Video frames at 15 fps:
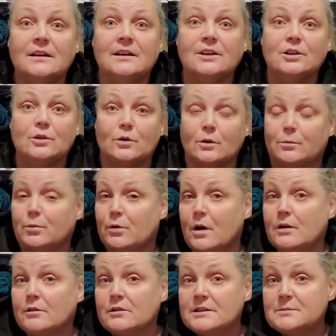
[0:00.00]
your
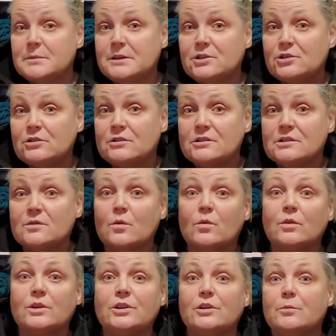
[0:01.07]
progress pictures
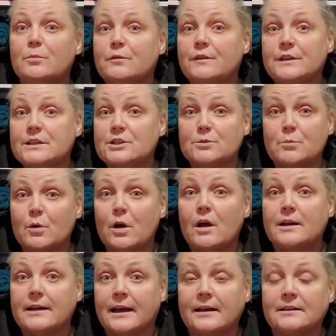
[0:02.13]
or your finished
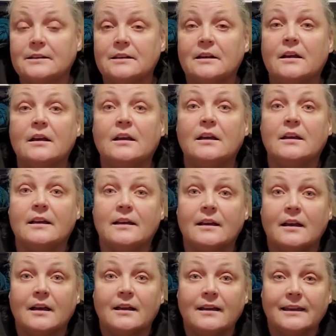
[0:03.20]
product
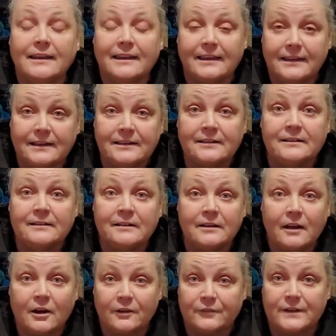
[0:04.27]
in
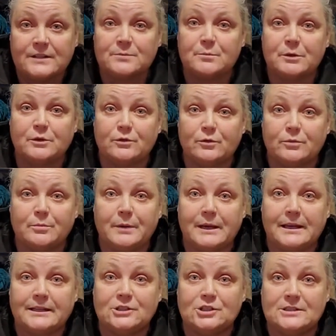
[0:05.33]
our Facebook group
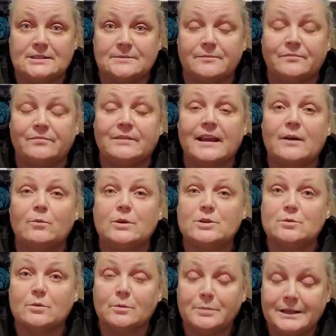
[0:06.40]
pages, which
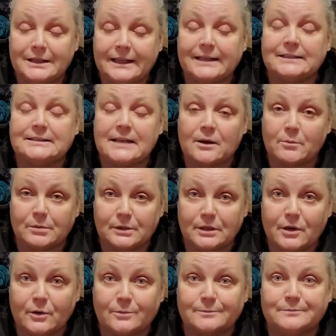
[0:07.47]
will be linked down
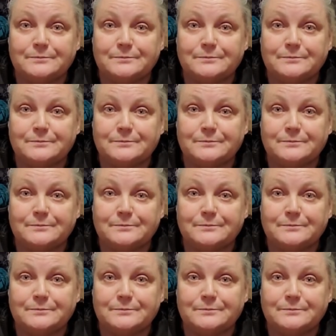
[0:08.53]
below.